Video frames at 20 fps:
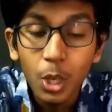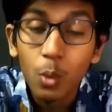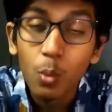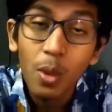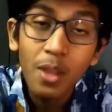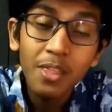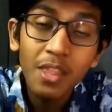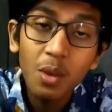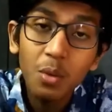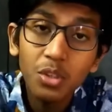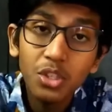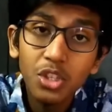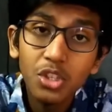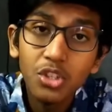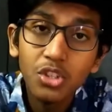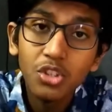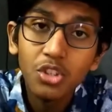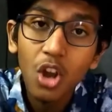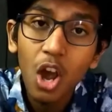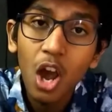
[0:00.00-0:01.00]
When there was a
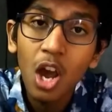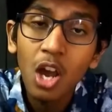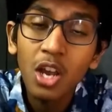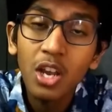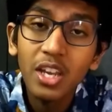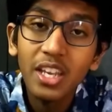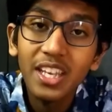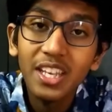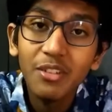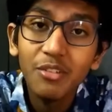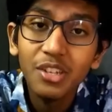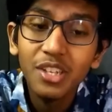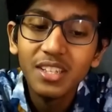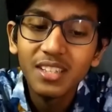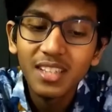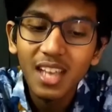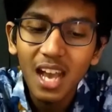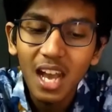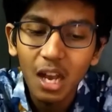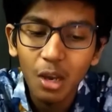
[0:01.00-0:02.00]
strong, eerie
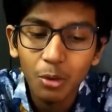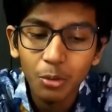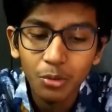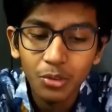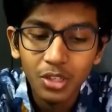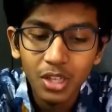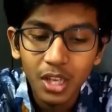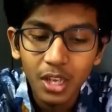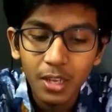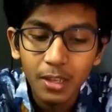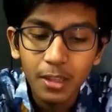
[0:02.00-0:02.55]
sound,